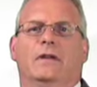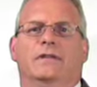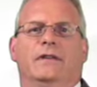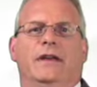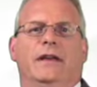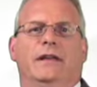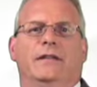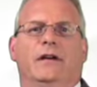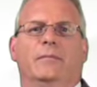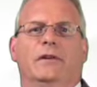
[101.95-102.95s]
Today, the
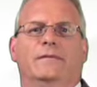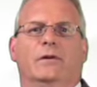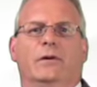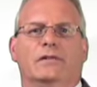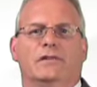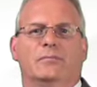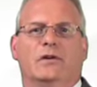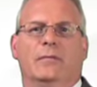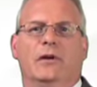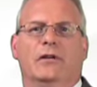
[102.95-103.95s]
company focuses
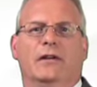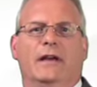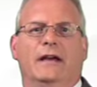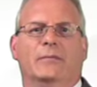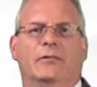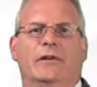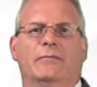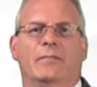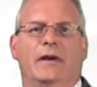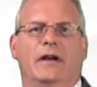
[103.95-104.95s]
primarily on marine
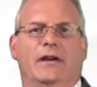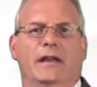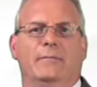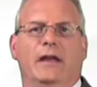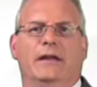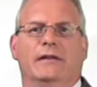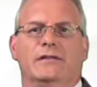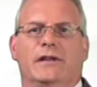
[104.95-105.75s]
repair and maintenance